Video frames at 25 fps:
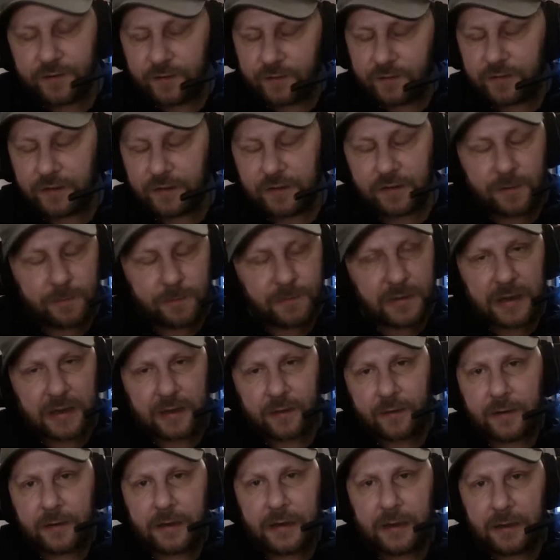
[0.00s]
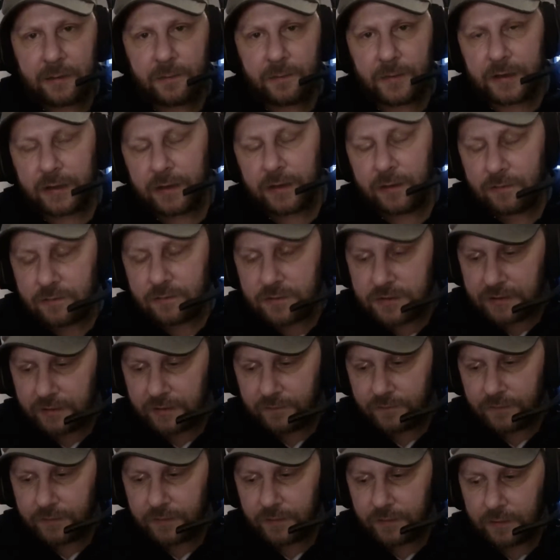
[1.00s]
You think you're better than anybody else and
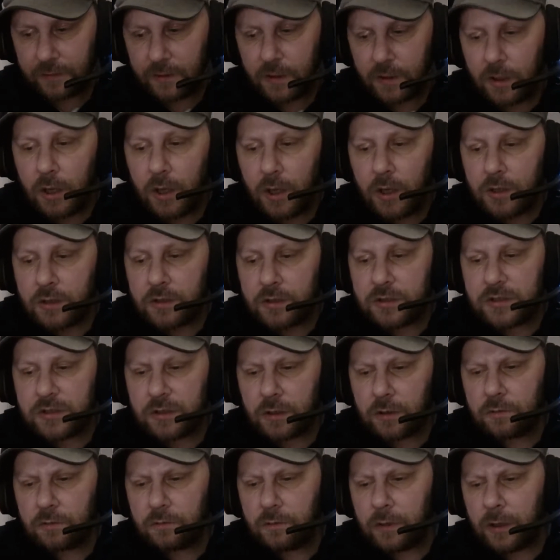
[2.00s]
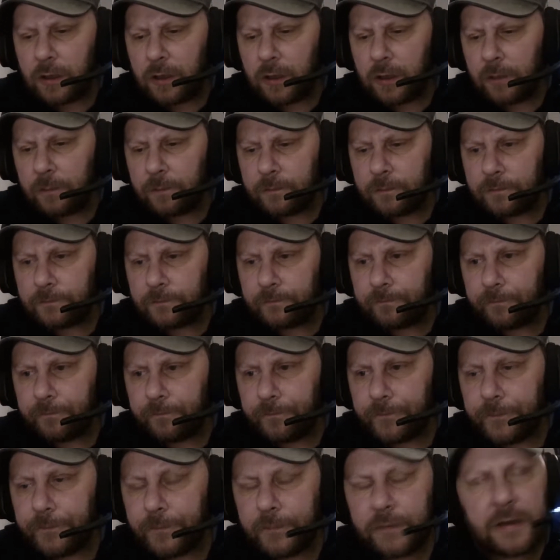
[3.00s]
everything. So
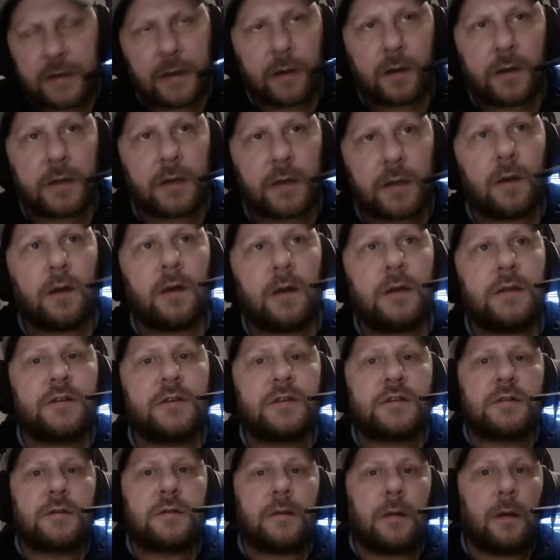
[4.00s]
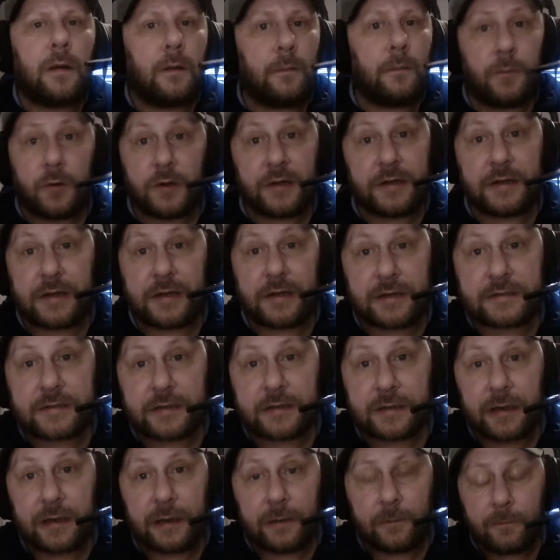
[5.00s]
yeah, I just put it down to
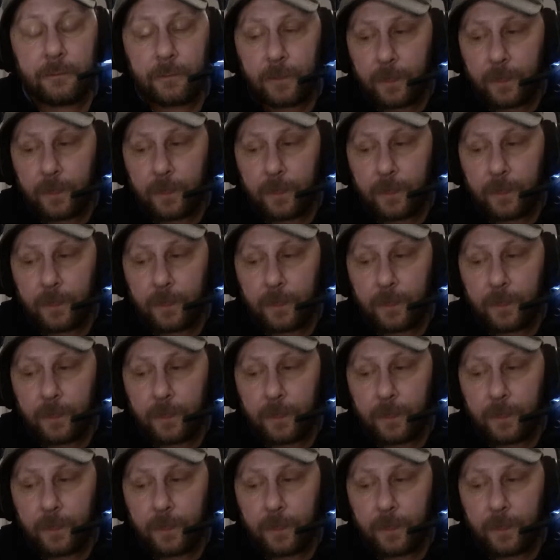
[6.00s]
that.